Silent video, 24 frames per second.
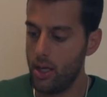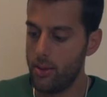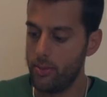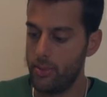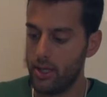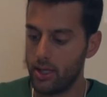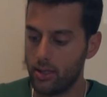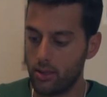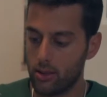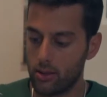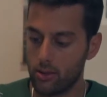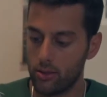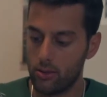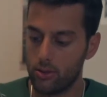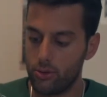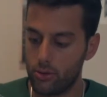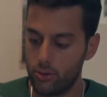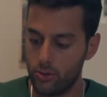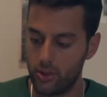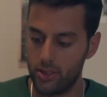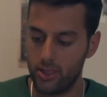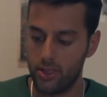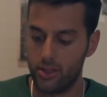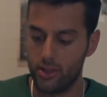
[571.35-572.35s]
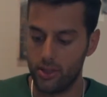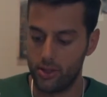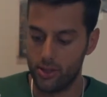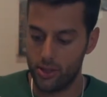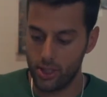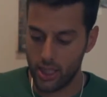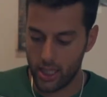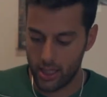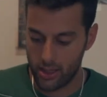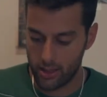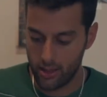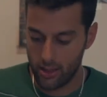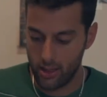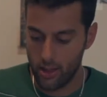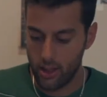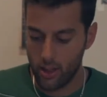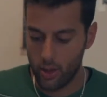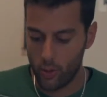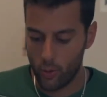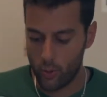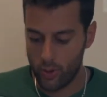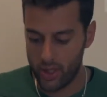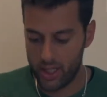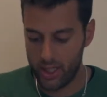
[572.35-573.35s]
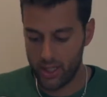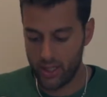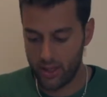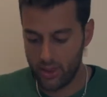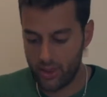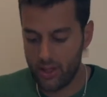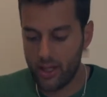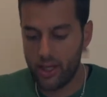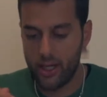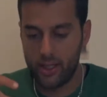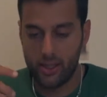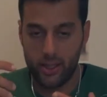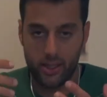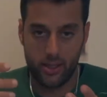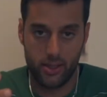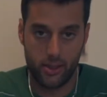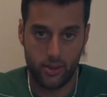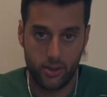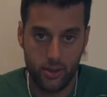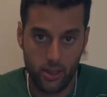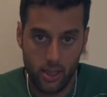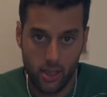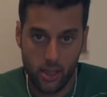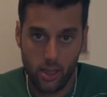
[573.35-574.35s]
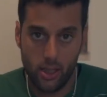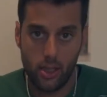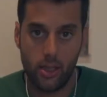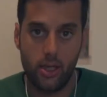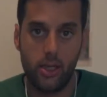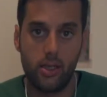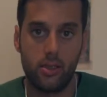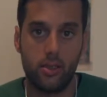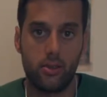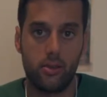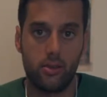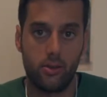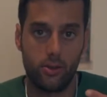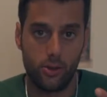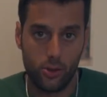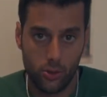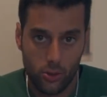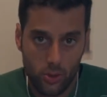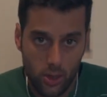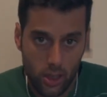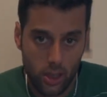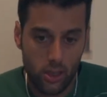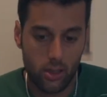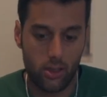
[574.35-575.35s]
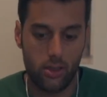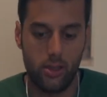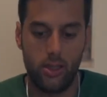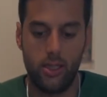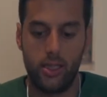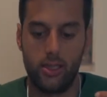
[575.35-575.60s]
I can go to another jar with another tea, another sugar,